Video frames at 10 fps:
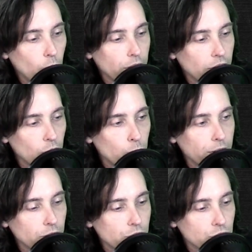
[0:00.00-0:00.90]
get our
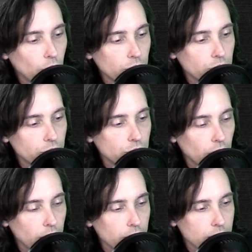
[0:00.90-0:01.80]
Winter Soldier
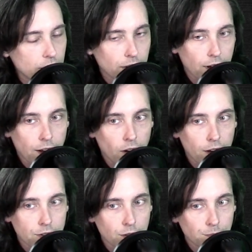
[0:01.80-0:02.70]
shards. Isn't that
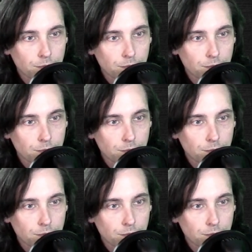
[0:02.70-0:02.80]
awesome?